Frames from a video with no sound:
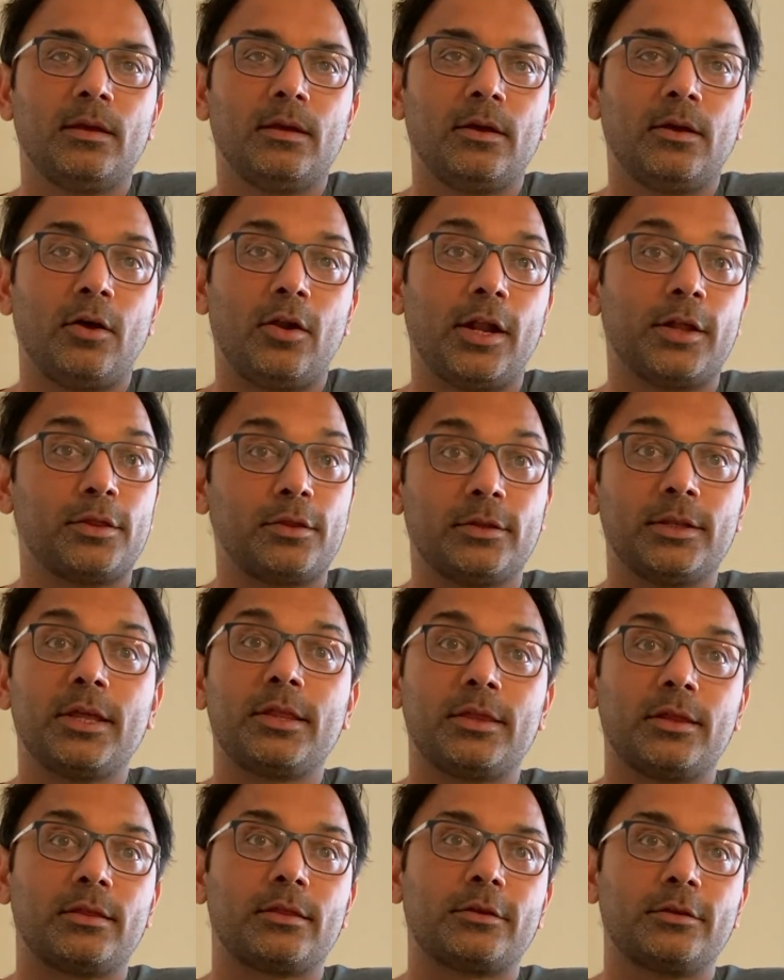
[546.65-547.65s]
All right, so this
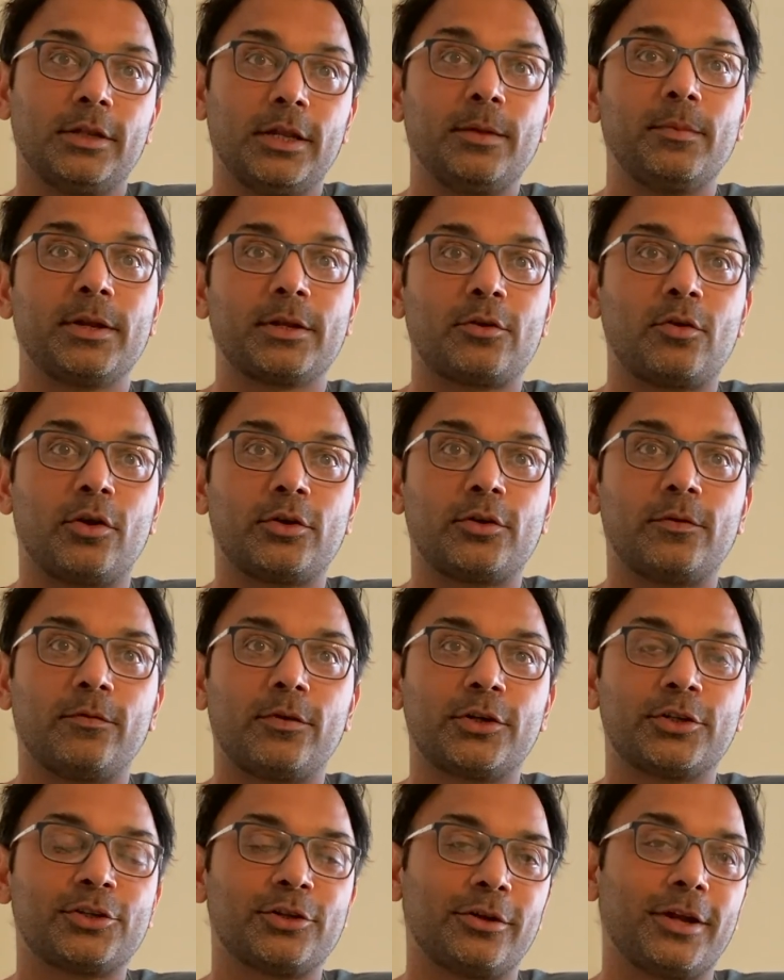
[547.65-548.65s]
is a little bit
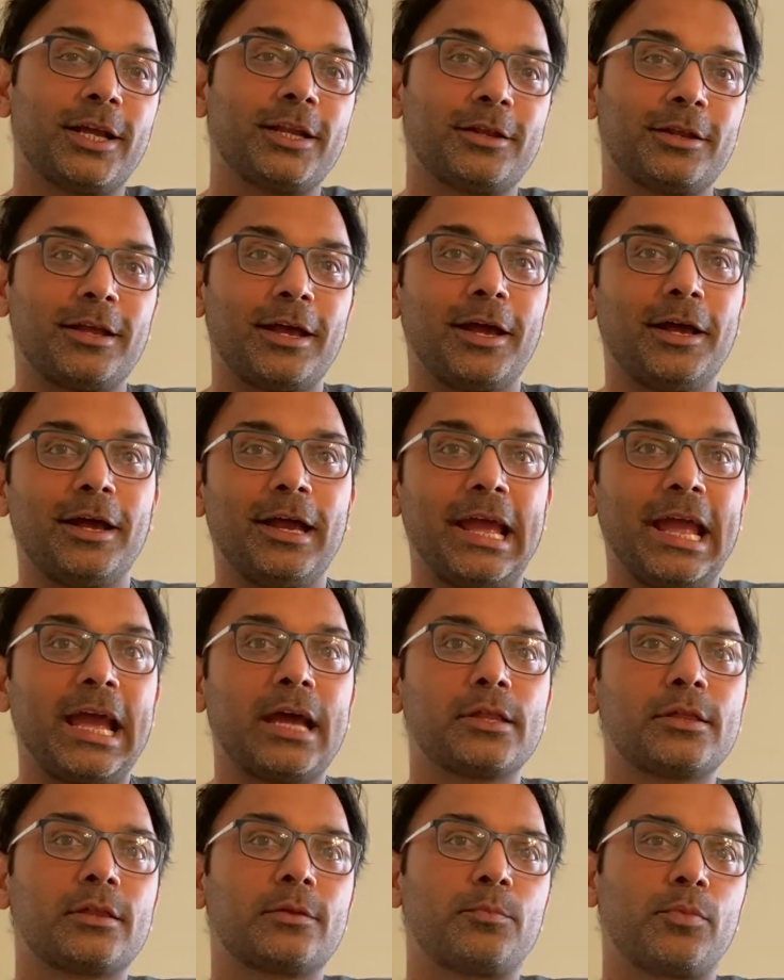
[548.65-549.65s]
controversial, right?
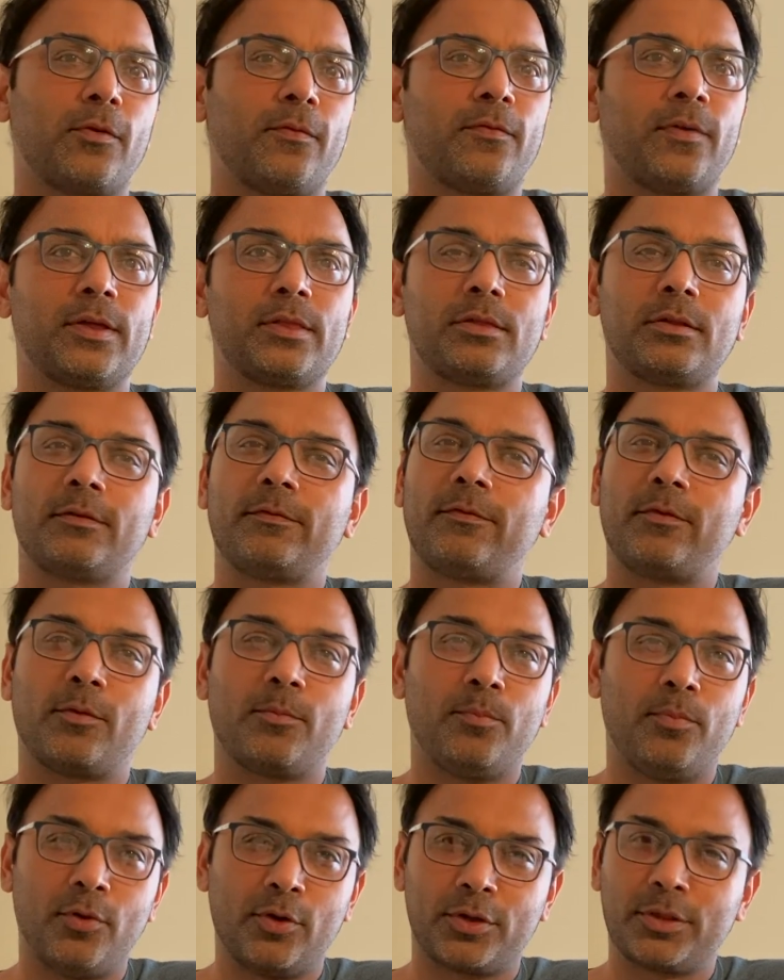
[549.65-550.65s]
Ask professor for
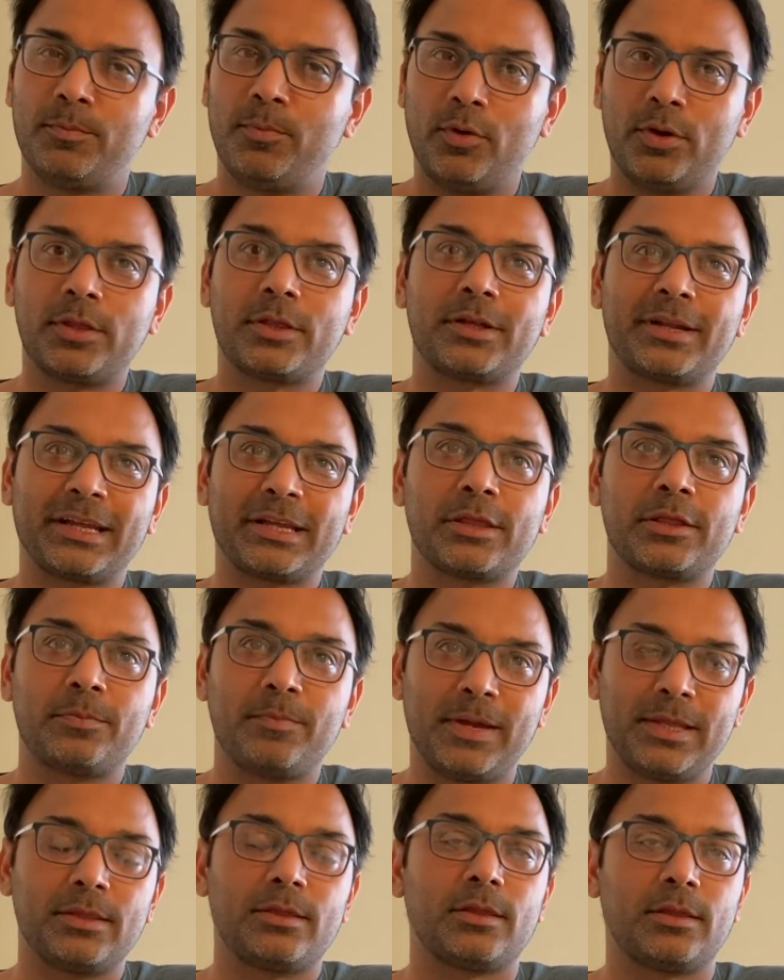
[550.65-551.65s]
books. Books are
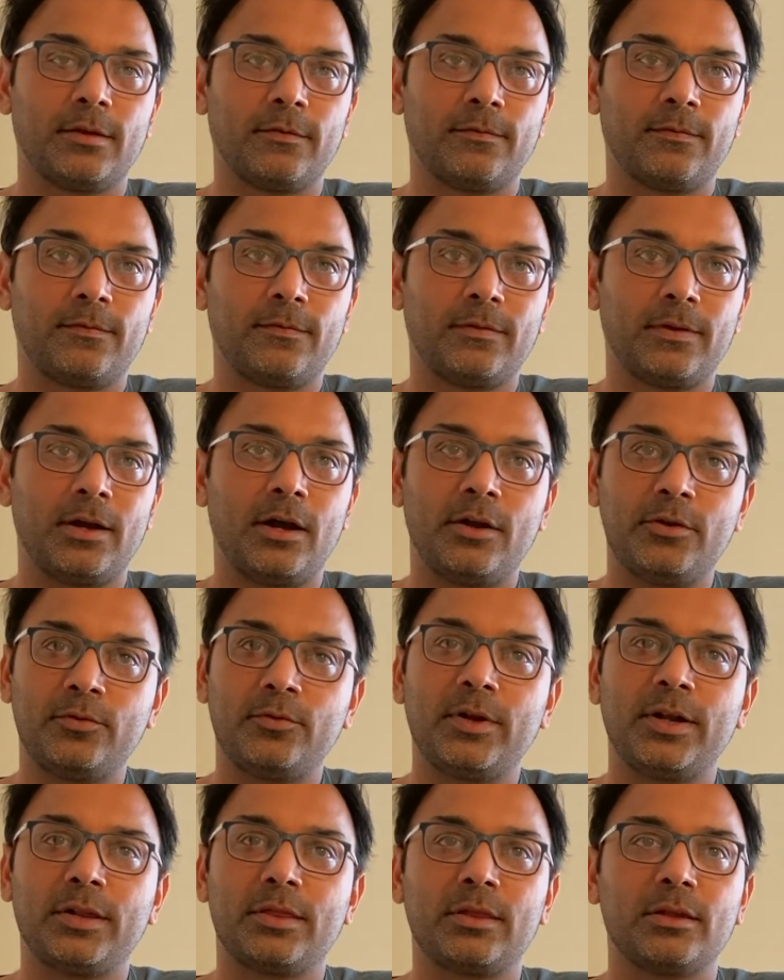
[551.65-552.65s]
expensive,
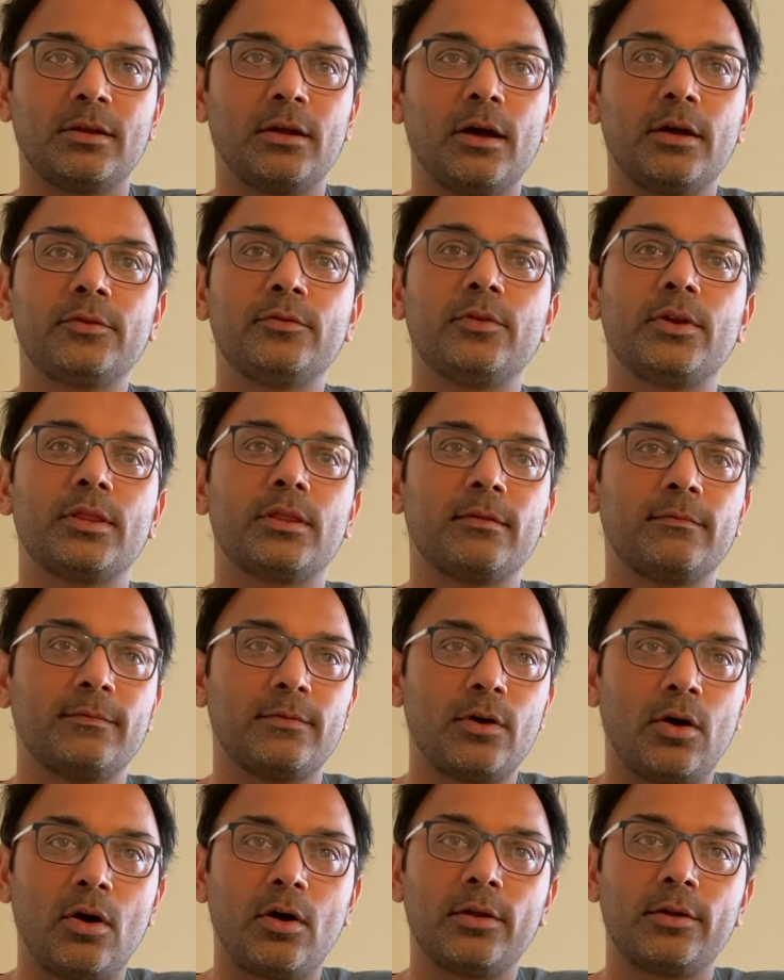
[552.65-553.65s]
hundreds and hundreds of
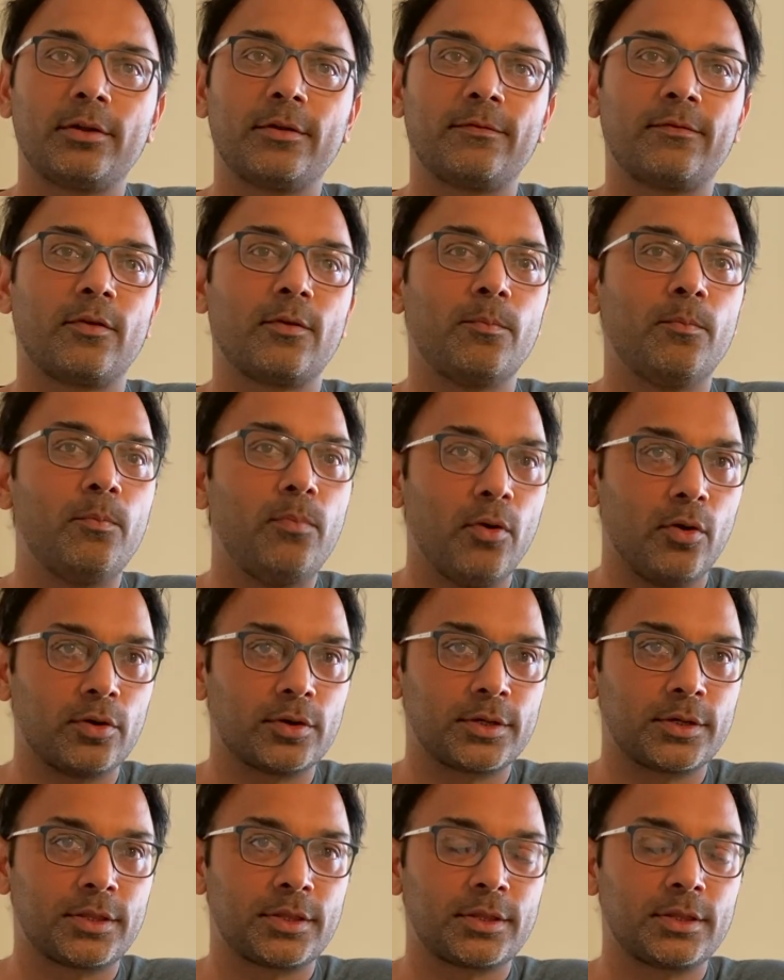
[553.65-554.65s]
dollars for
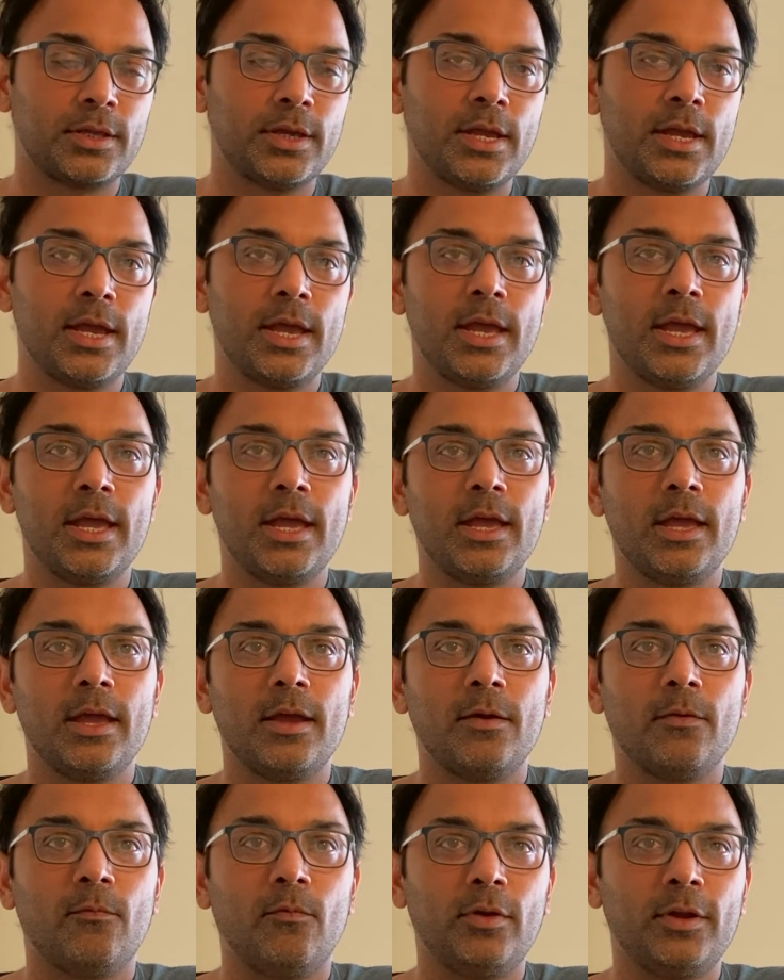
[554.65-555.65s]
books.
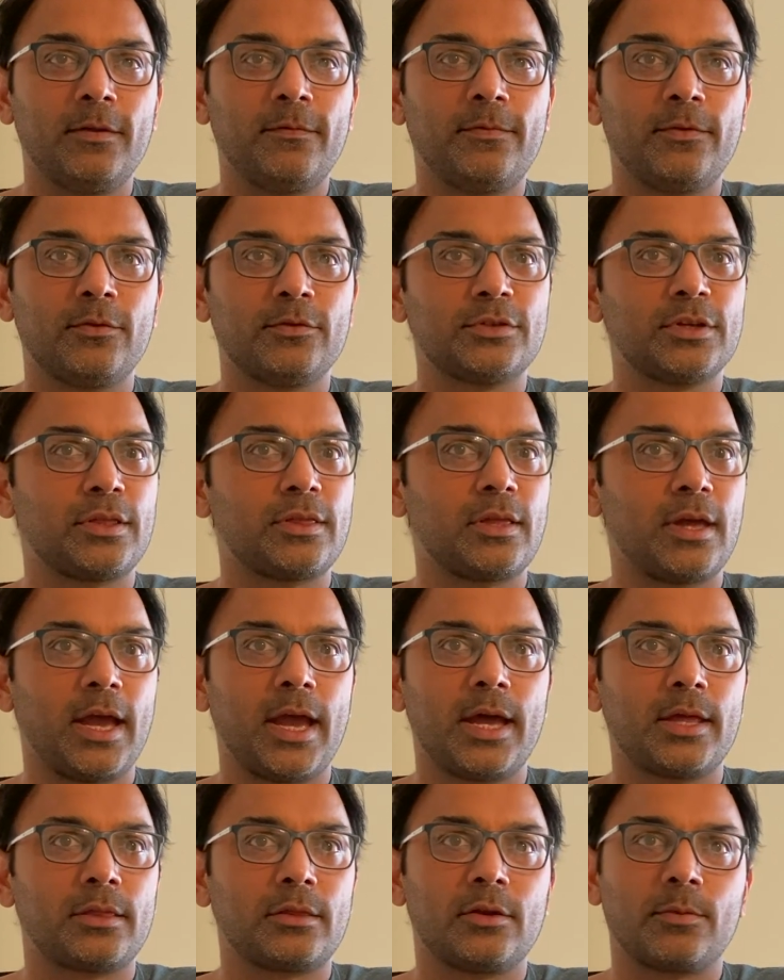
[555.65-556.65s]
What if you just
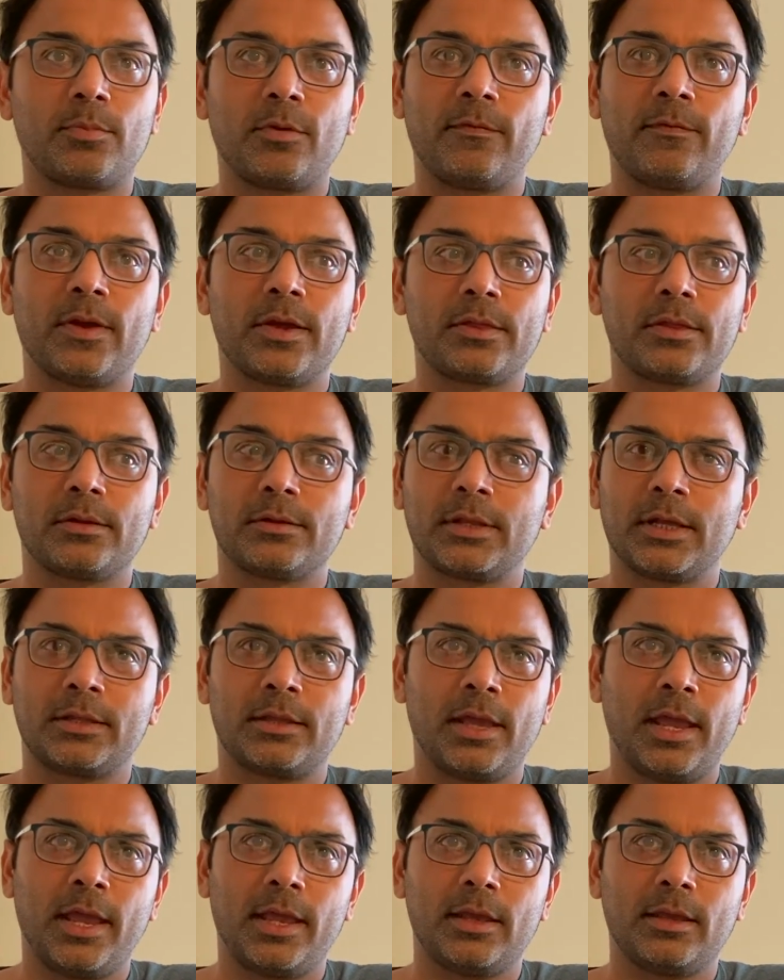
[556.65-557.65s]
ask your professor that,
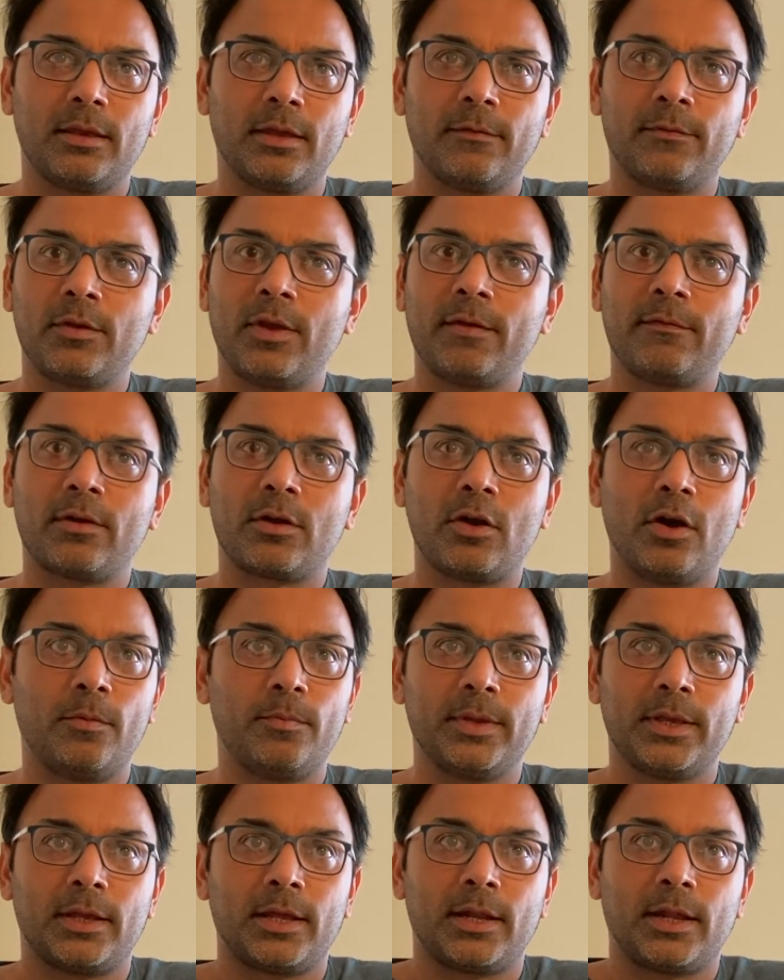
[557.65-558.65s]
hey, if you have a
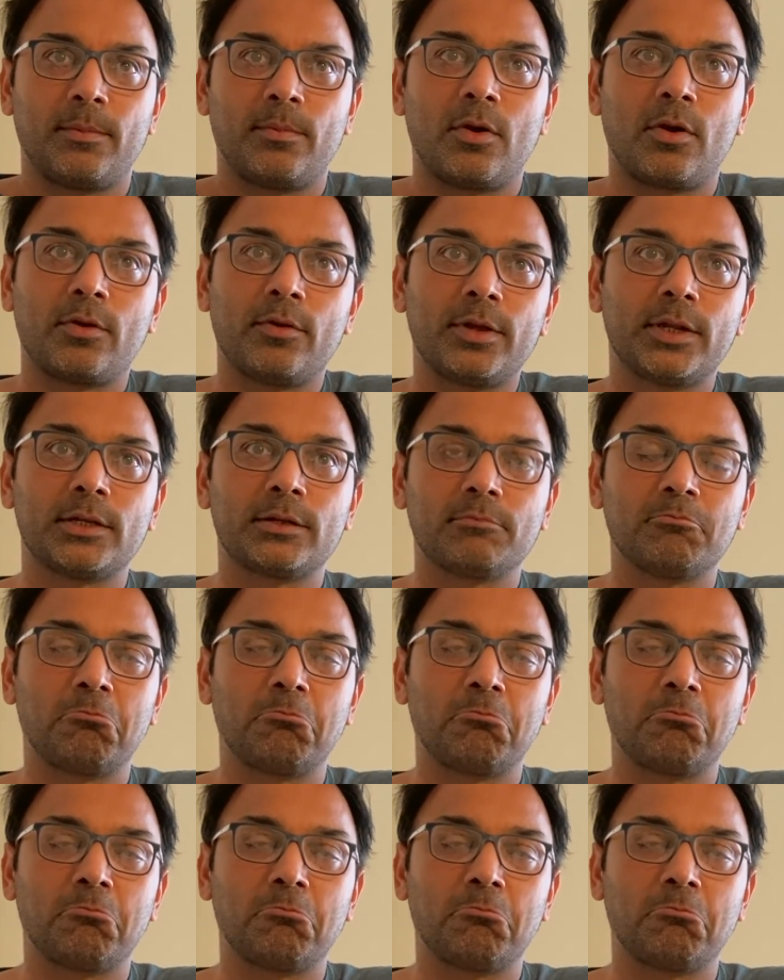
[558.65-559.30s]
copy, can I borrow it?